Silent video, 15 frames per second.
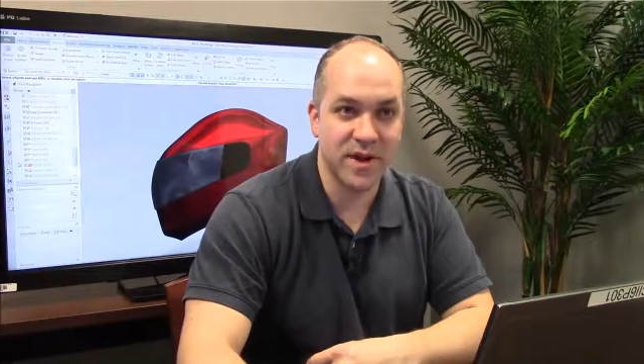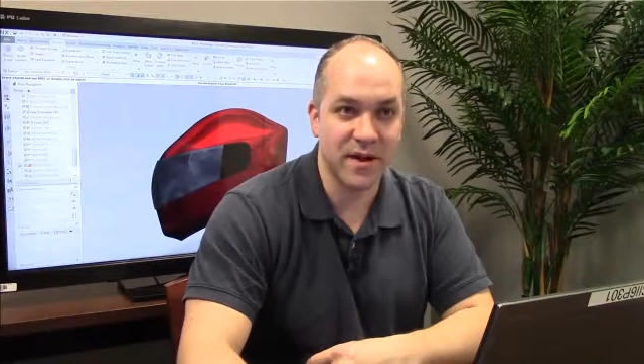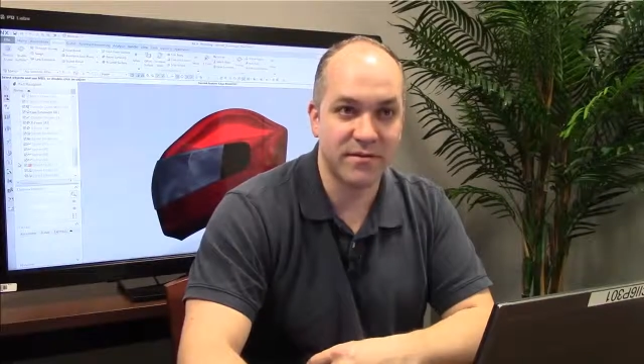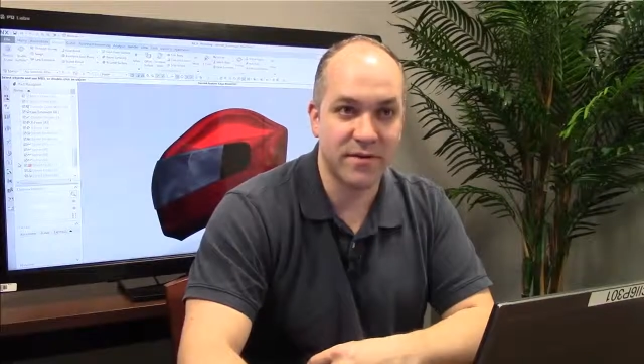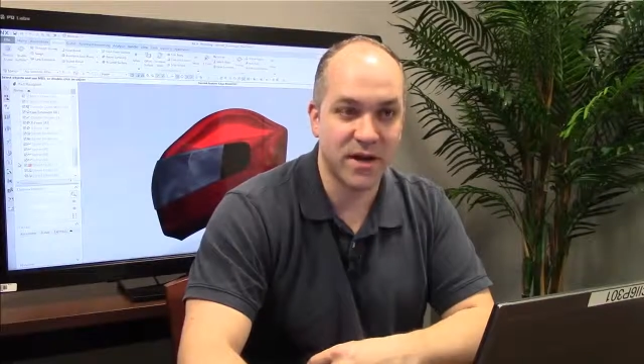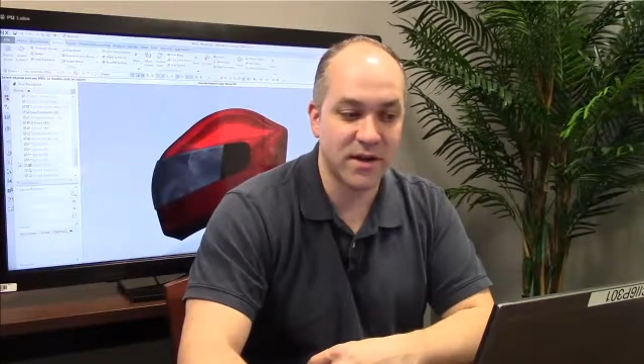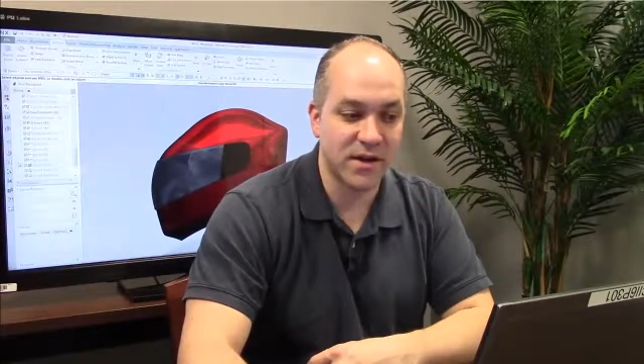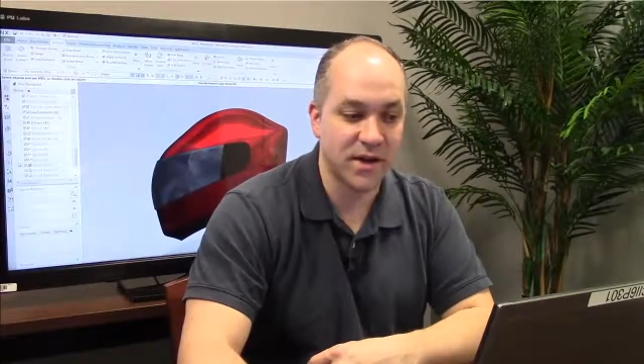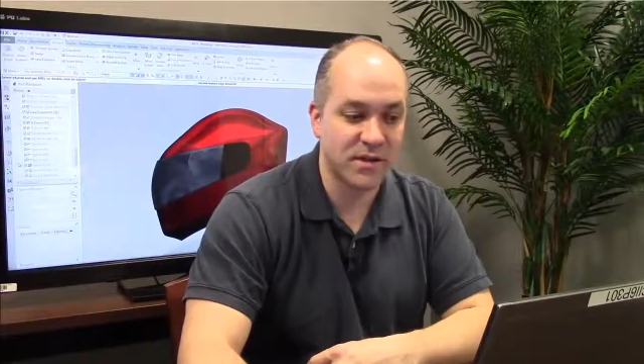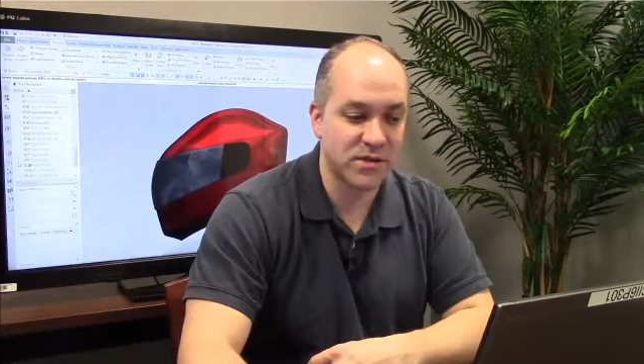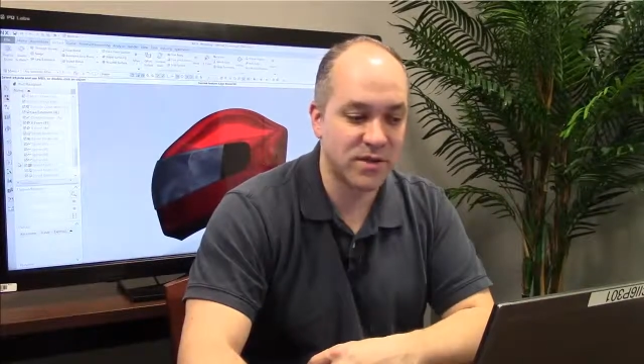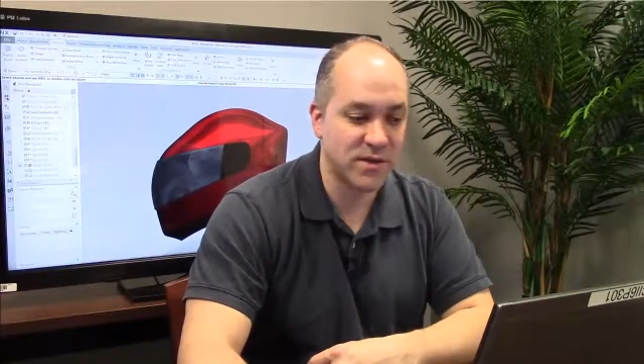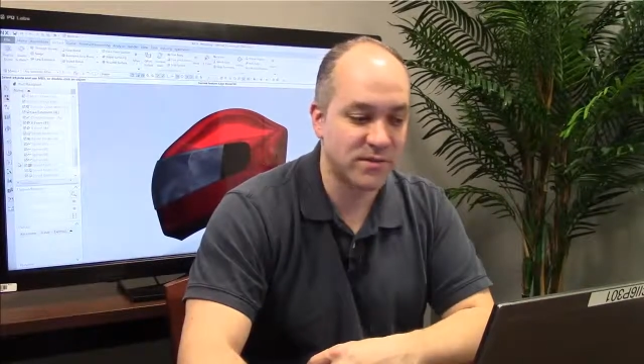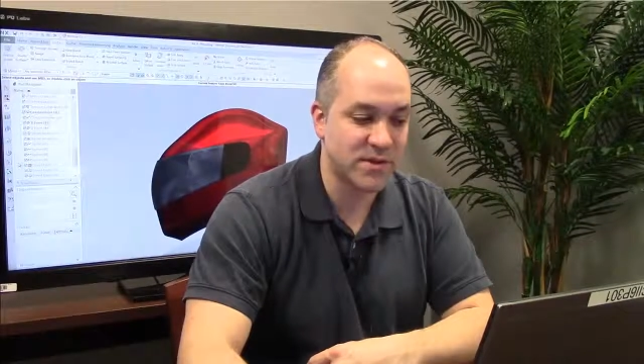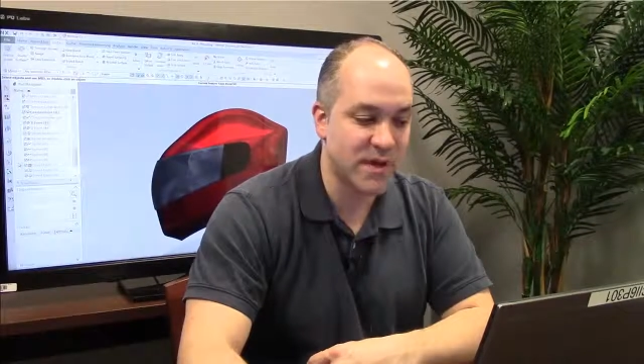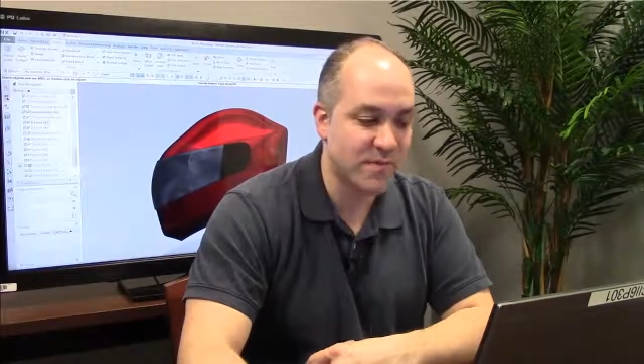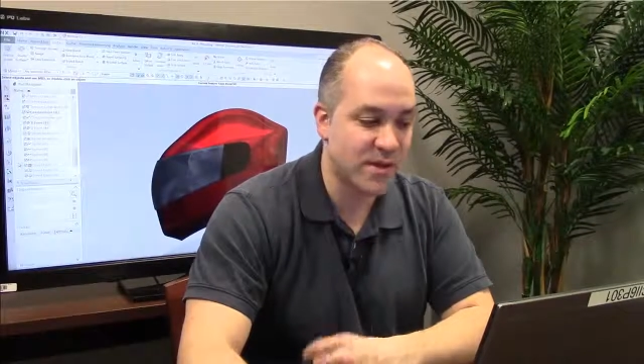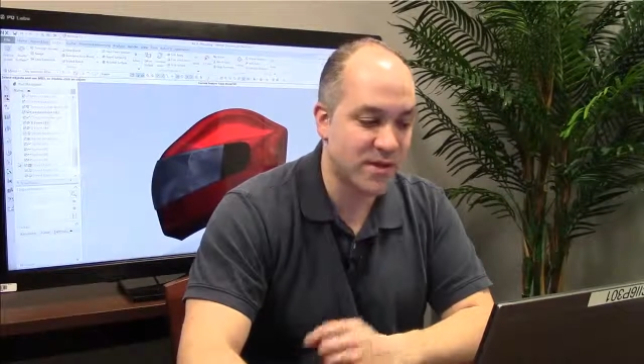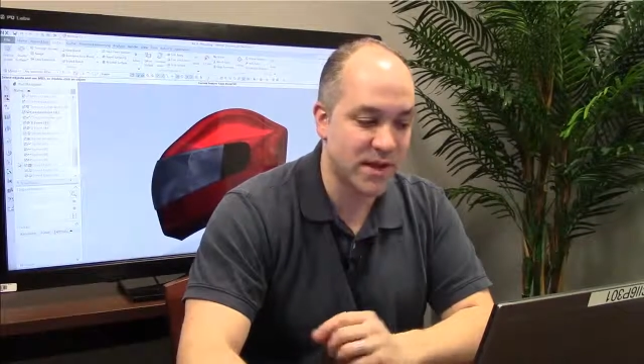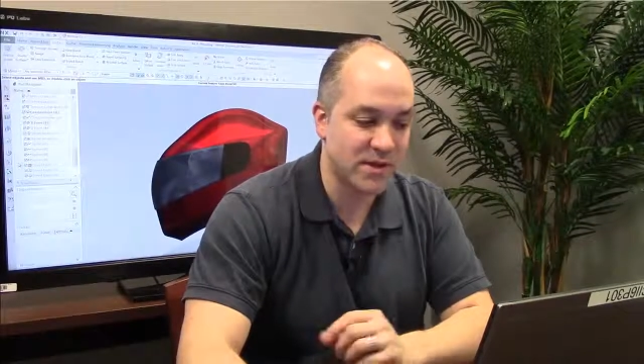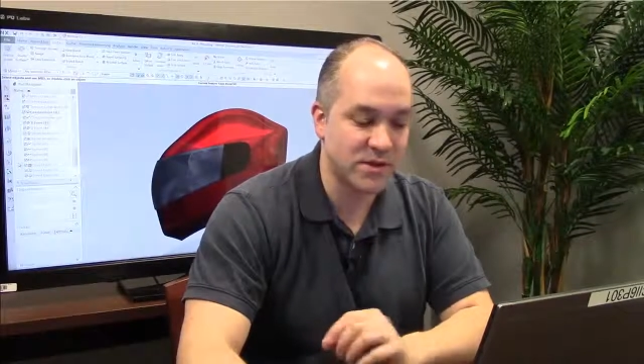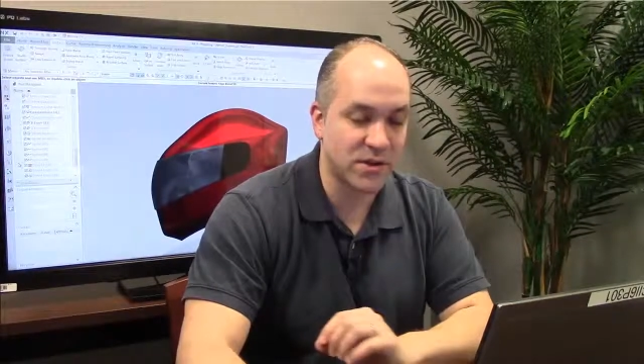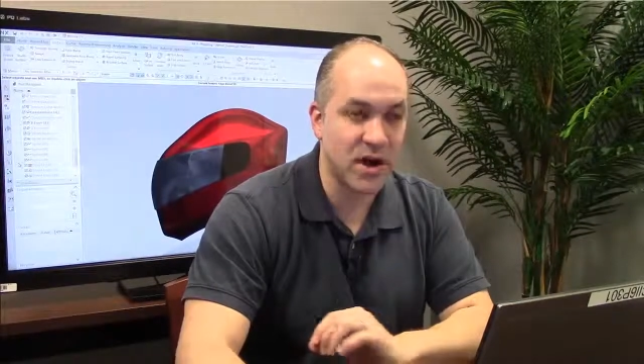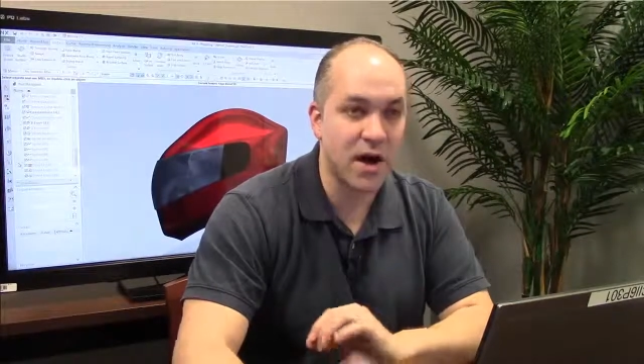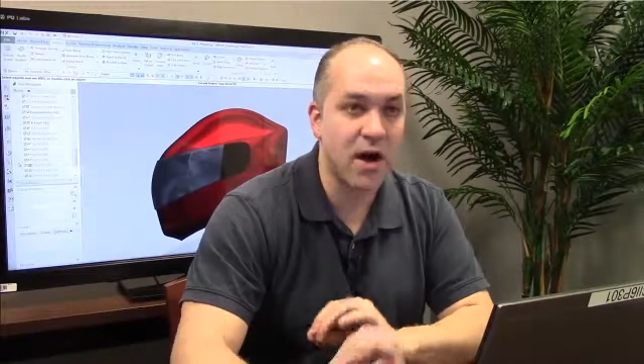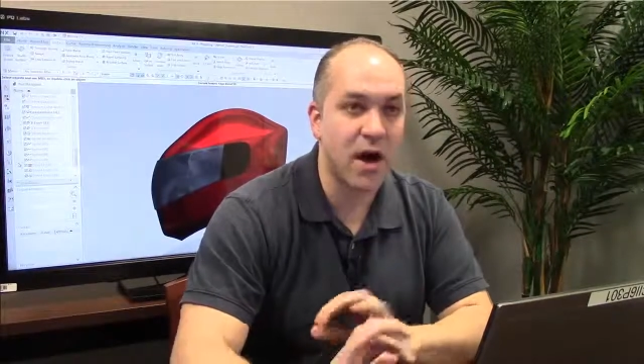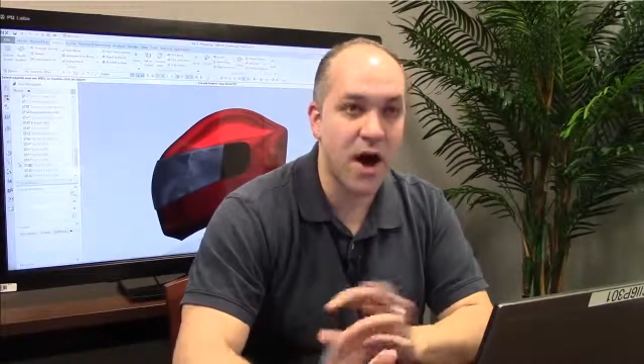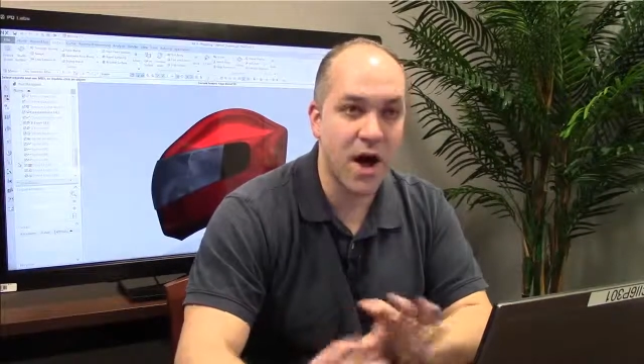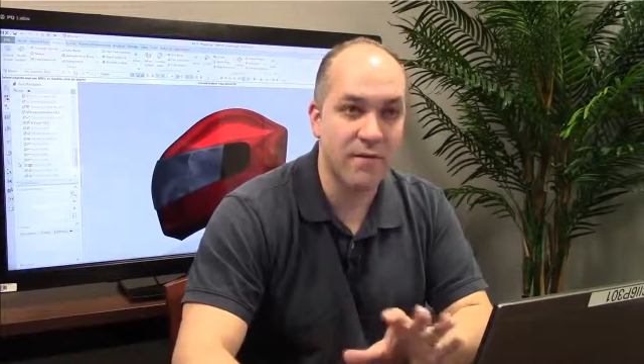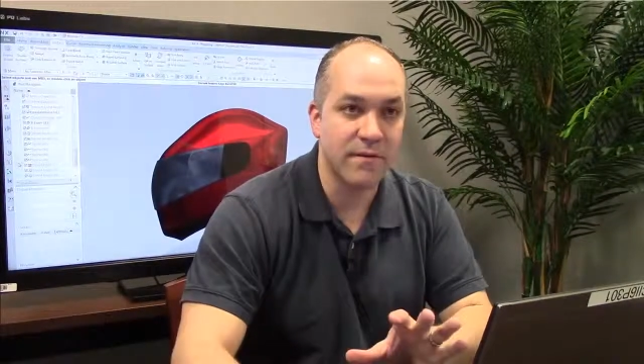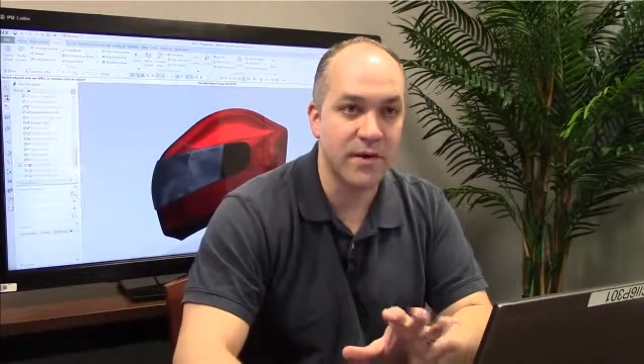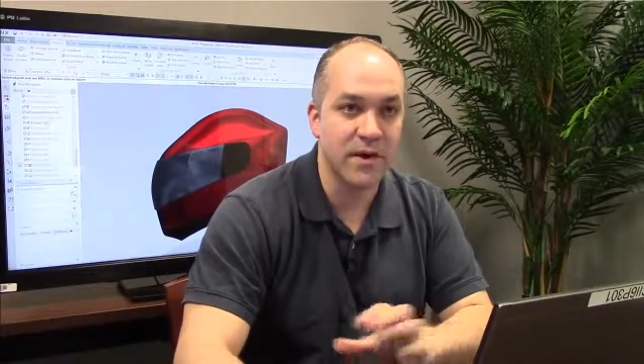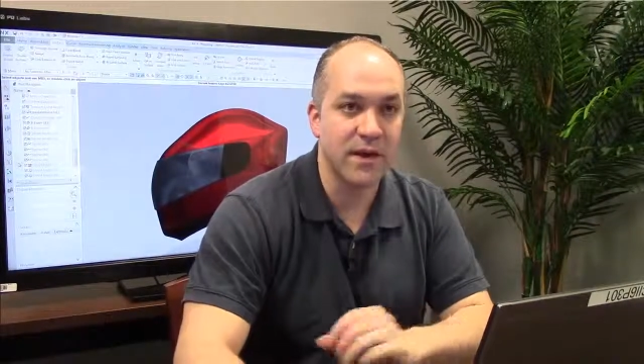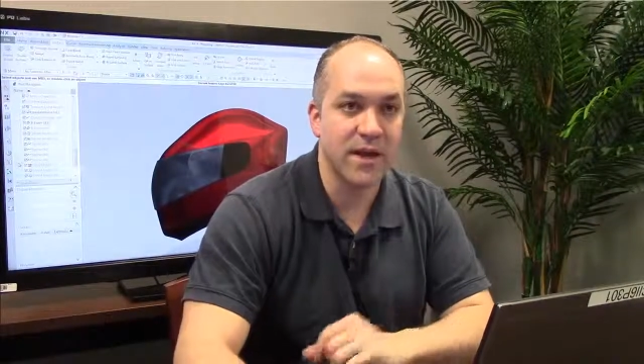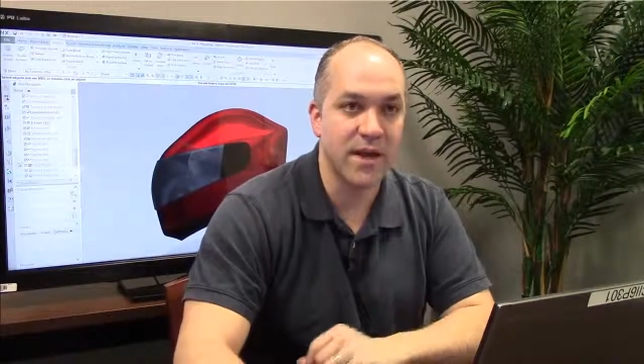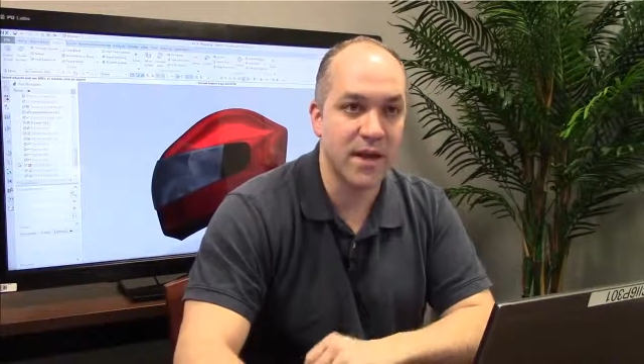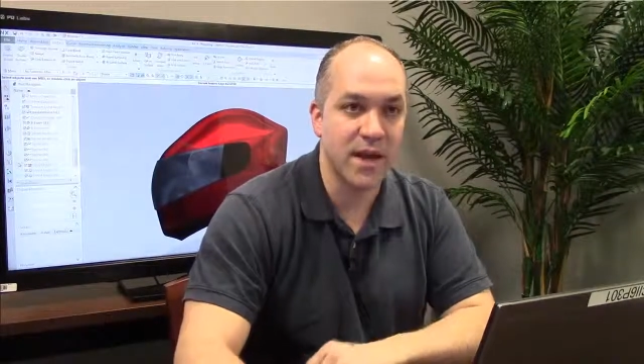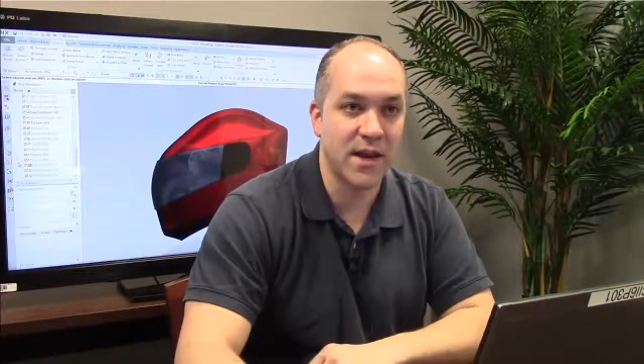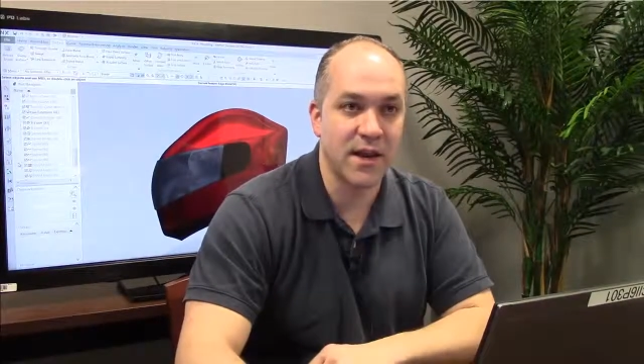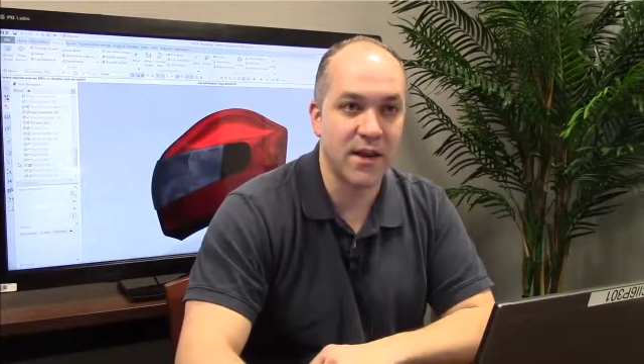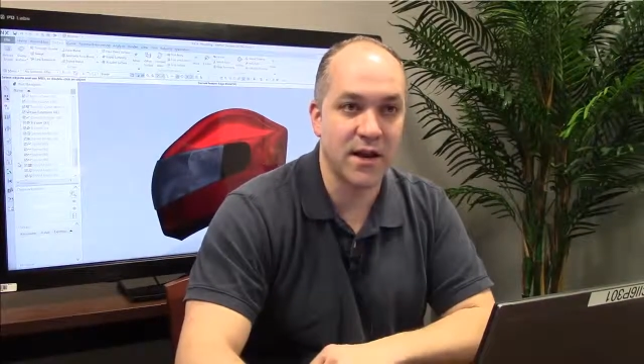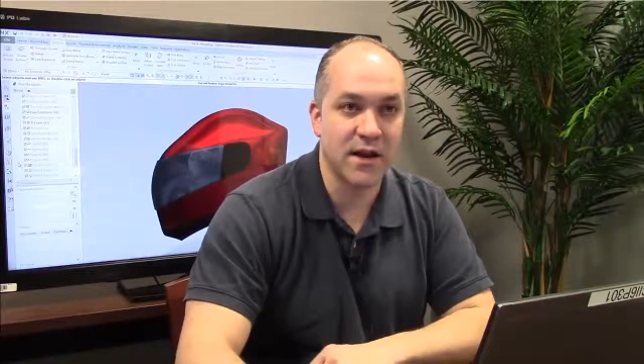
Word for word: I've done downstream, something that's not offered in any